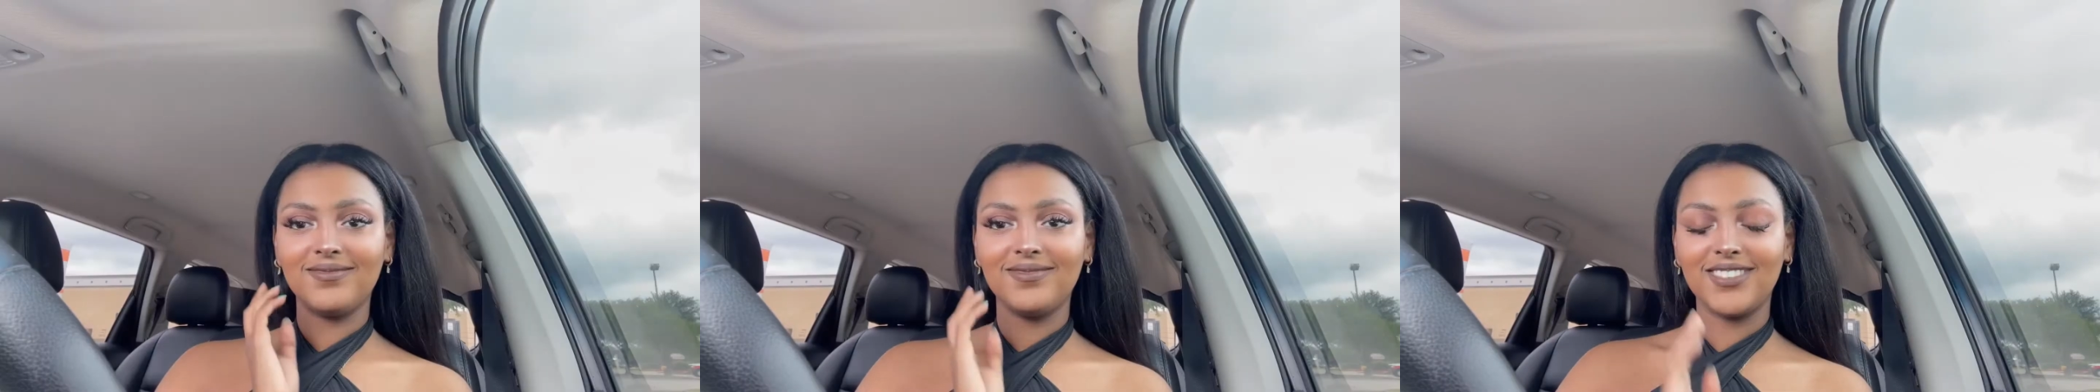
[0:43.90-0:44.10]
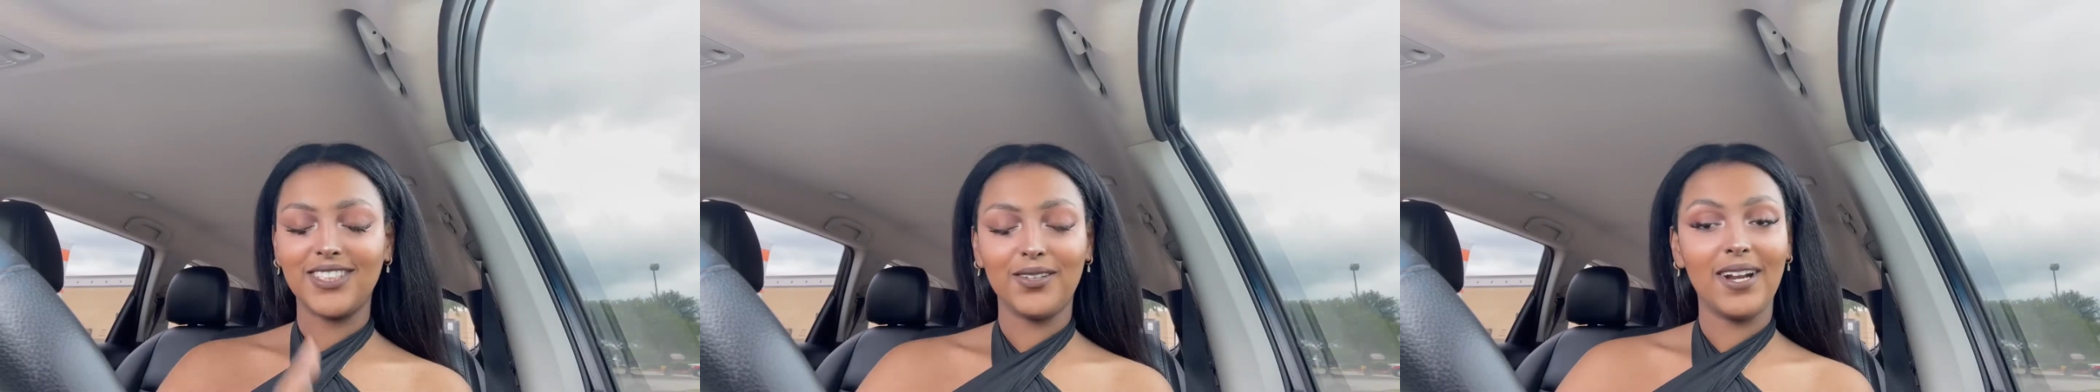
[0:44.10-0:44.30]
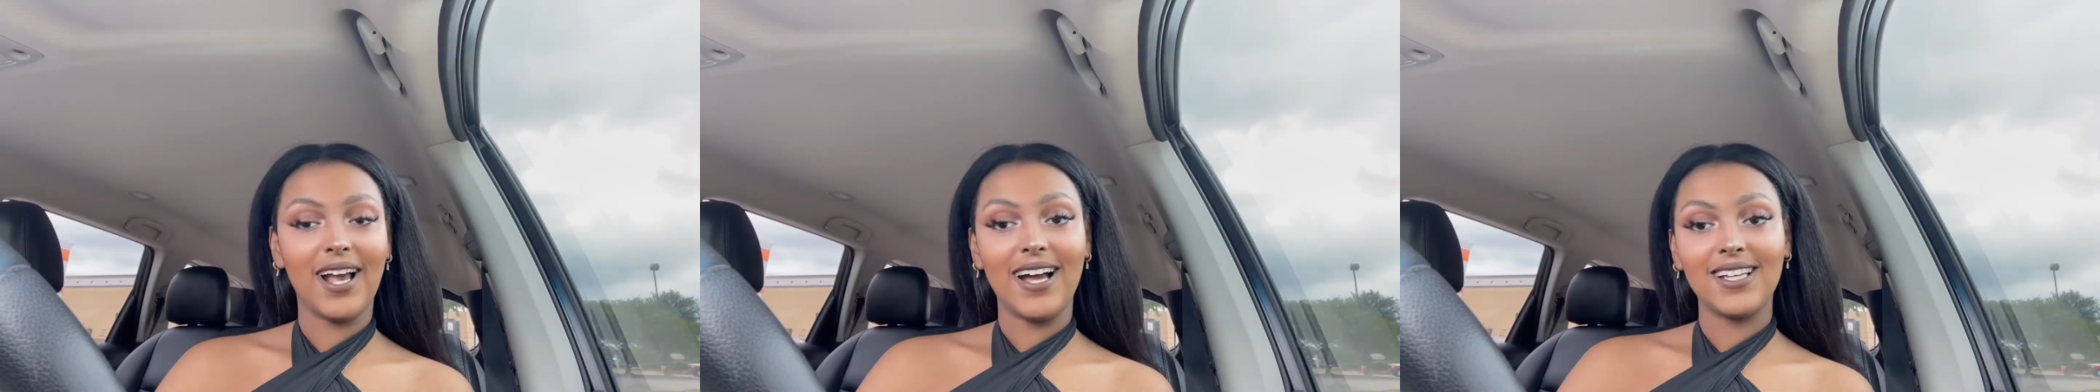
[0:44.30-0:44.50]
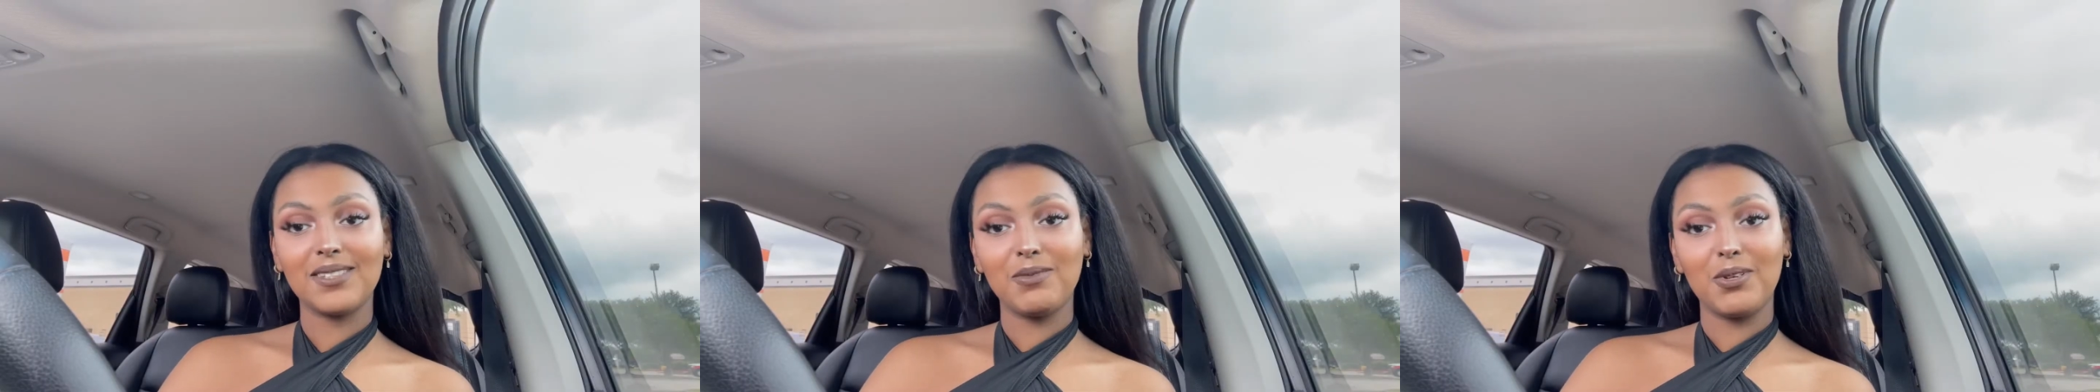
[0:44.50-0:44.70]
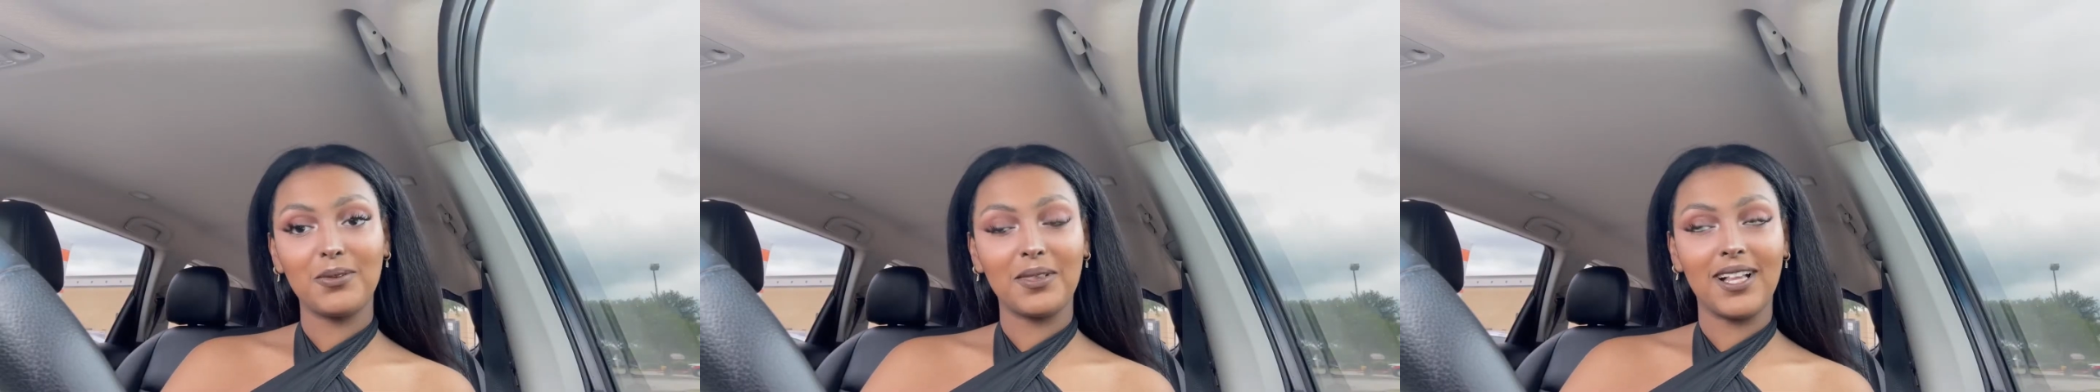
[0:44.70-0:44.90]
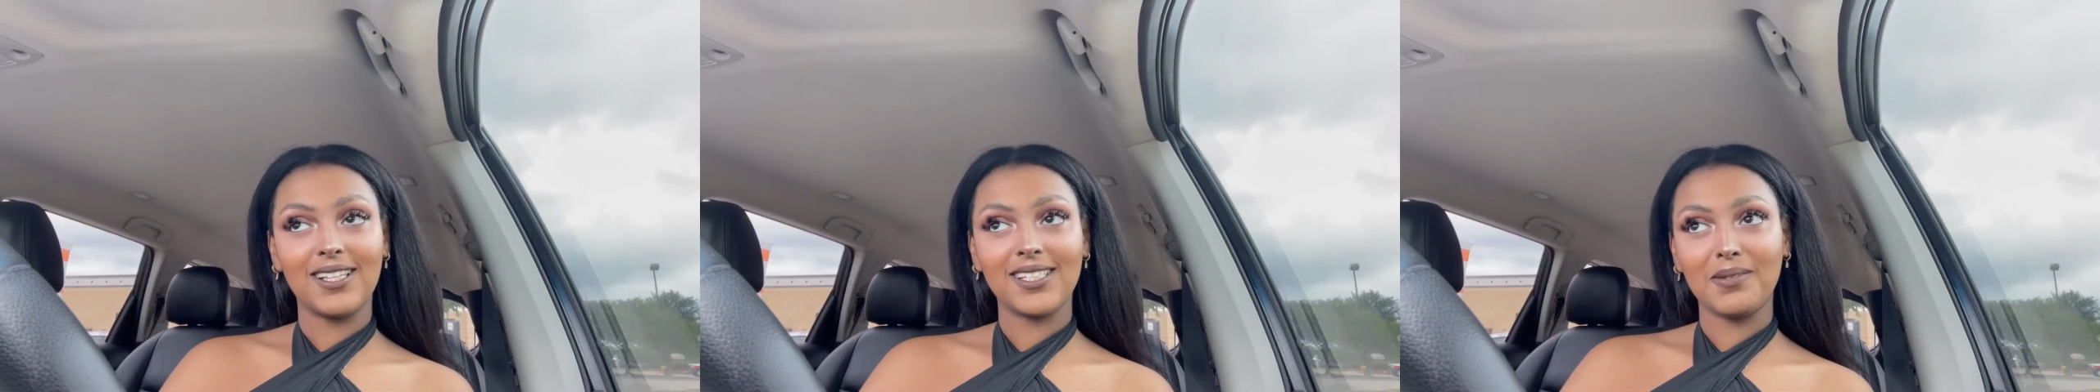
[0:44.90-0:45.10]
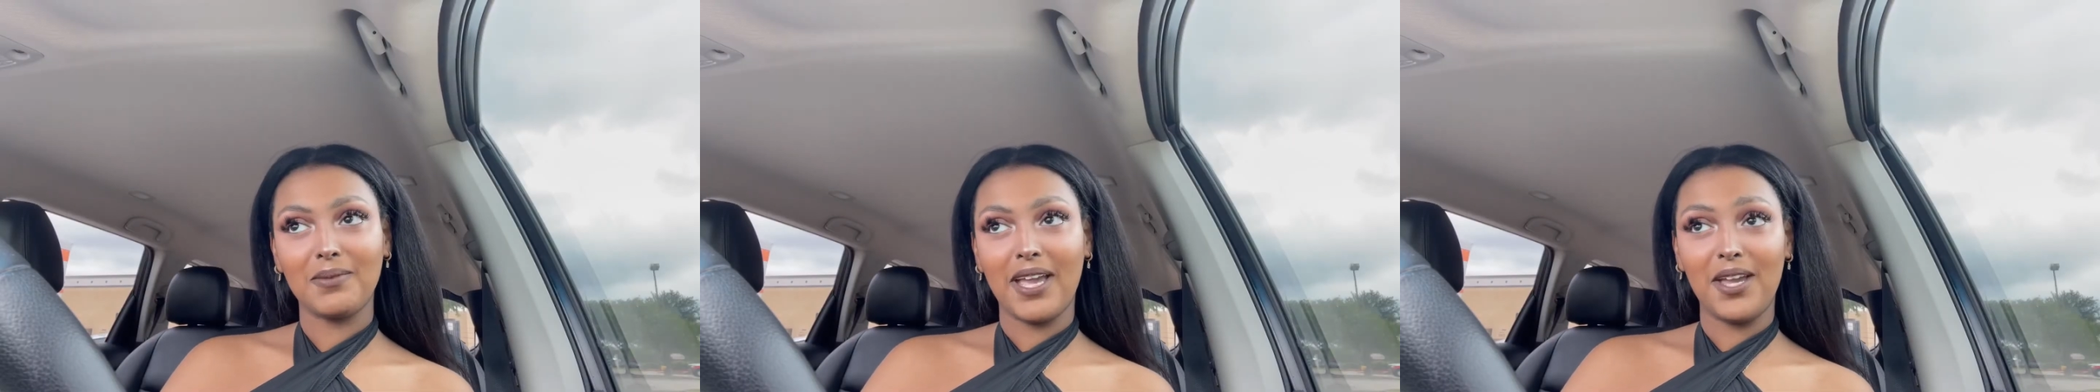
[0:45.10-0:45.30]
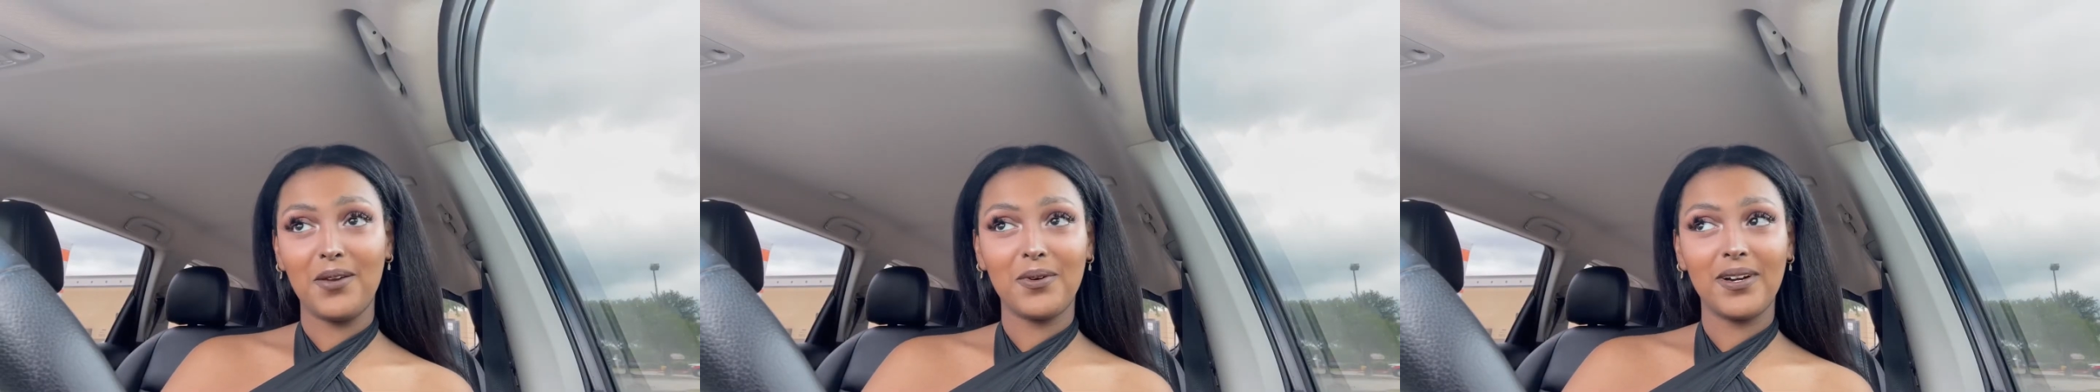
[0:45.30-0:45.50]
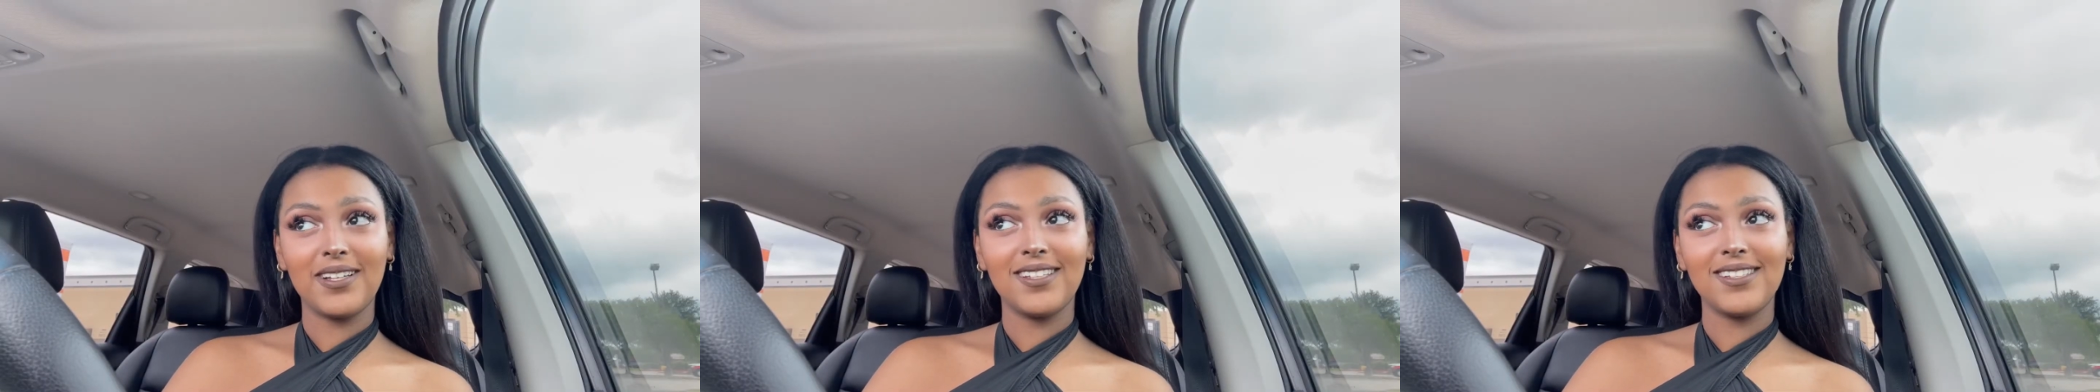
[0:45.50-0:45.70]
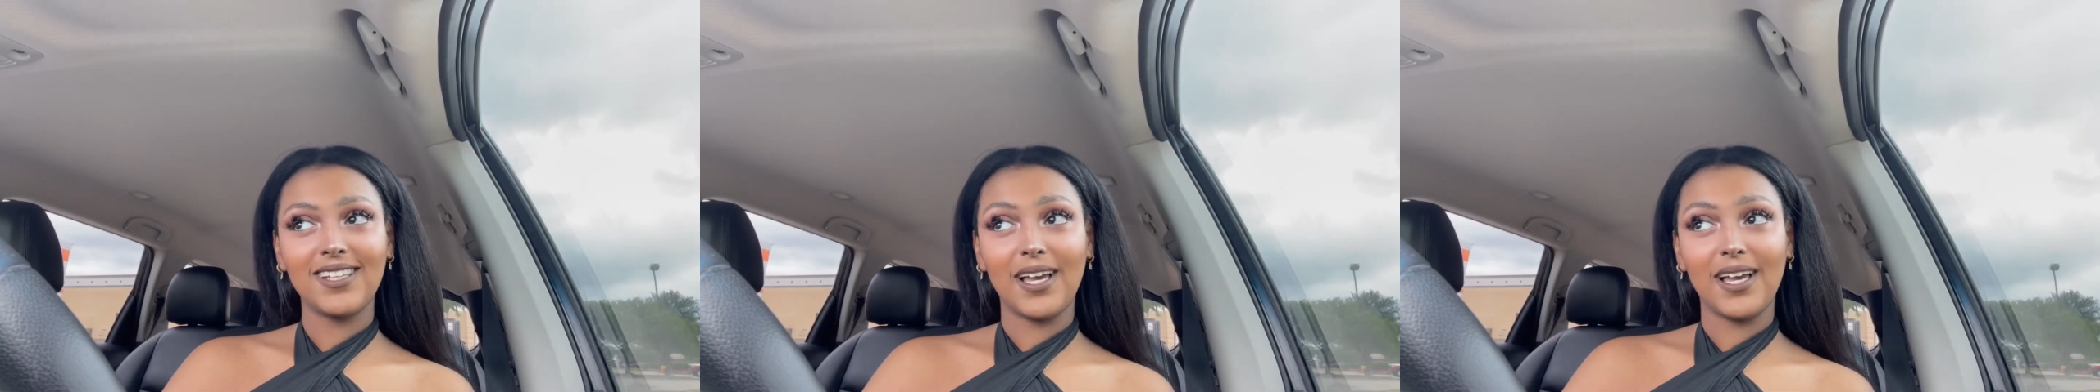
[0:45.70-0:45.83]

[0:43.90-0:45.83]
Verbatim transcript: Don't ask me when the last time I ate was.